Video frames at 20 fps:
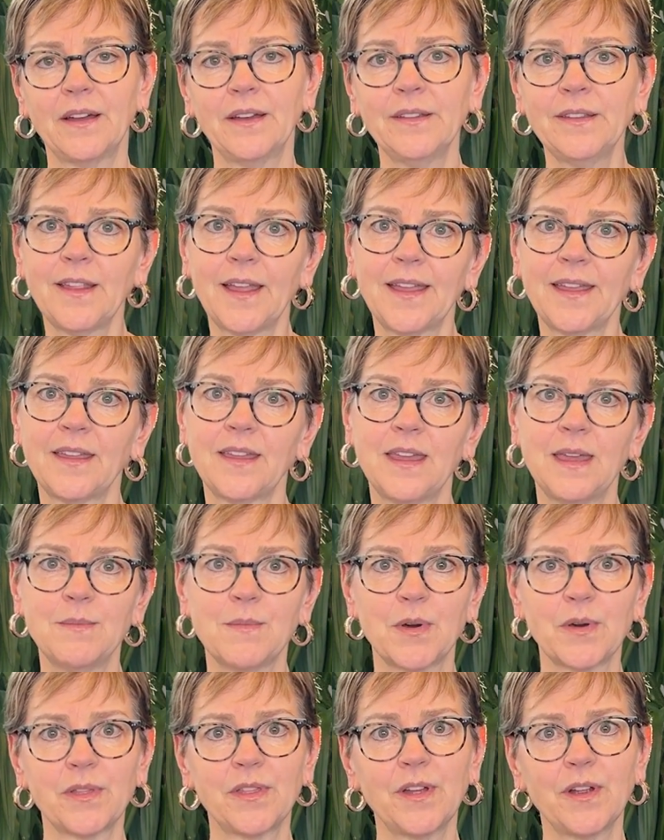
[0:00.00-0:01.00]
Unlike
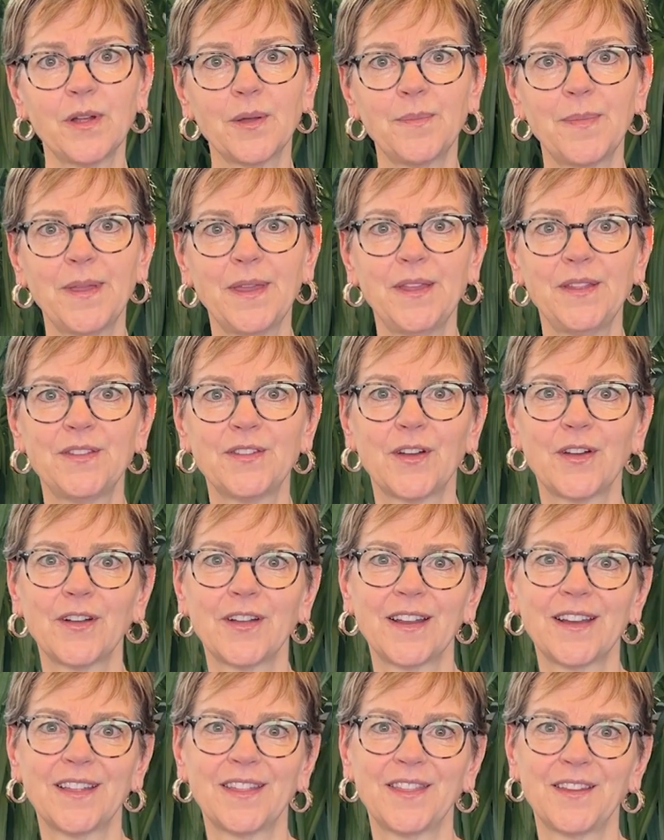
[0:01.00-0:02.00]
chemotherapy,
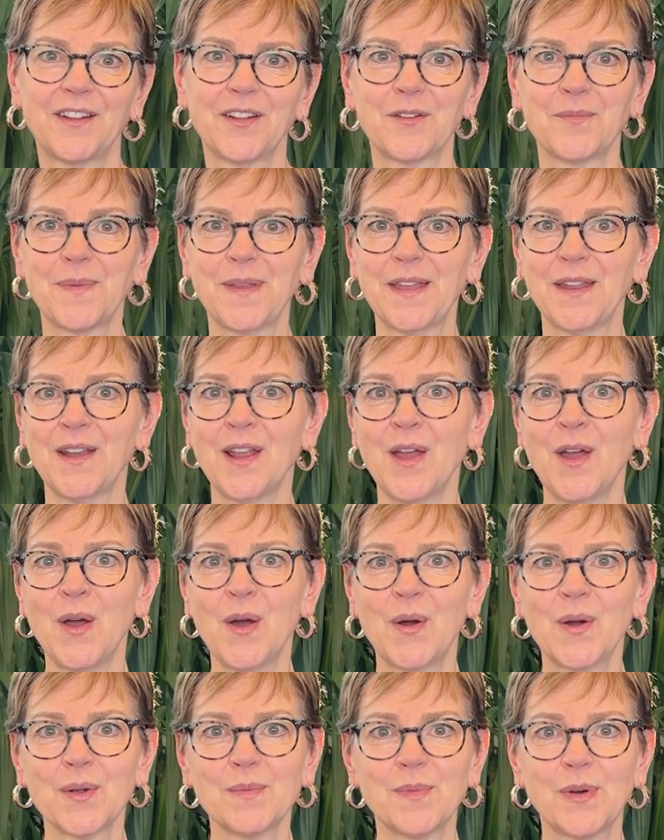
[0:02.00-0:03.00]
targeted therapy, and
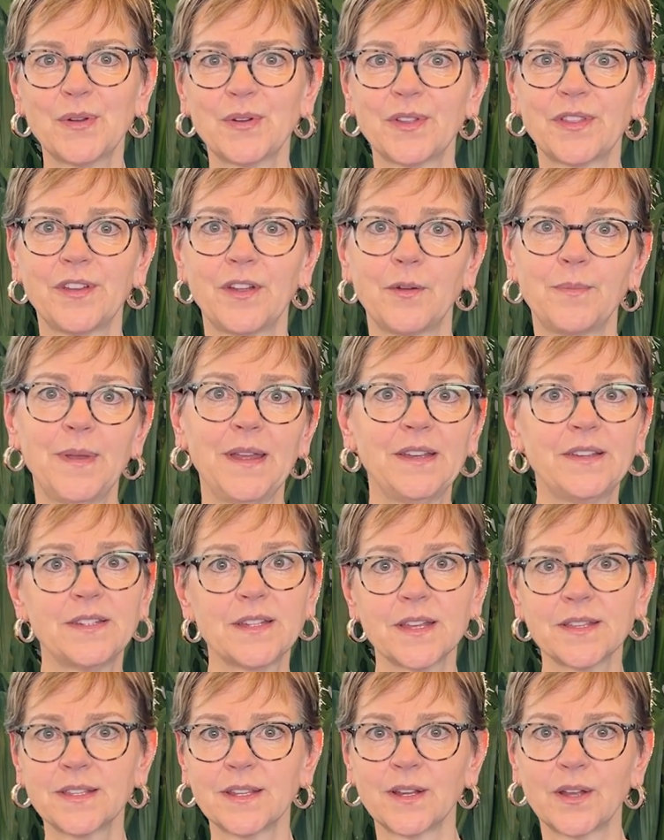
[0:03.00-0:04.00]
hormonal therapy, it
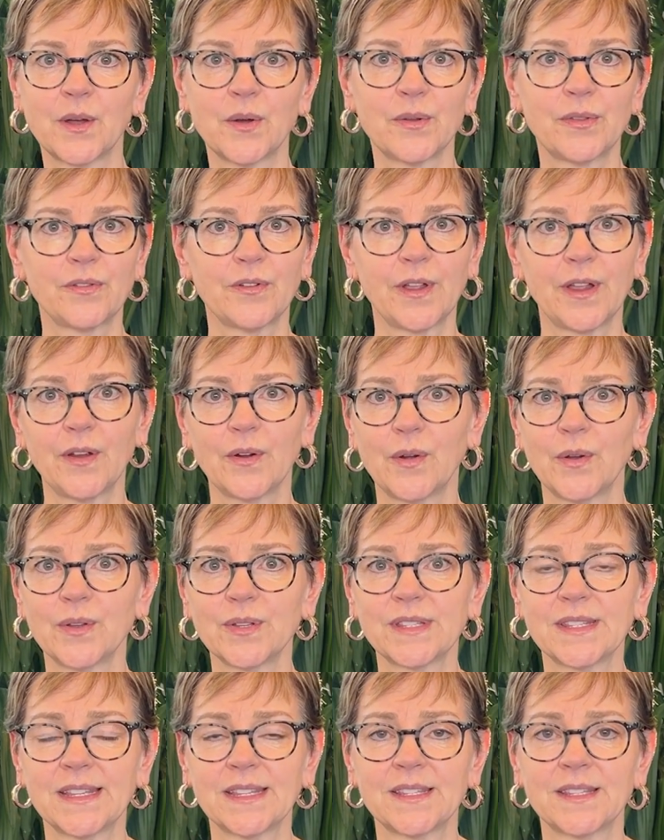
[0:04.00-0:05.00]
doesn't go through your whole
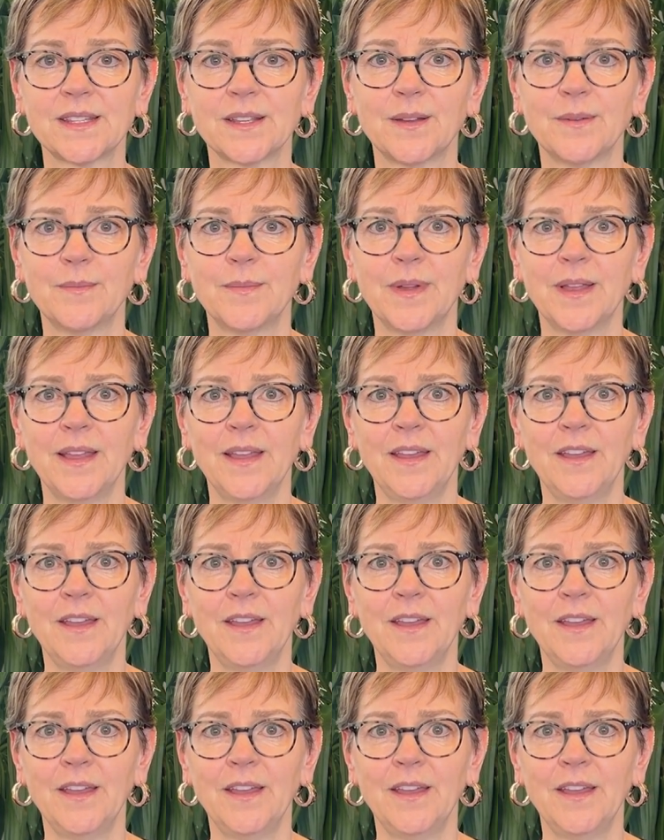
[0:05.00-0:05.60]
system.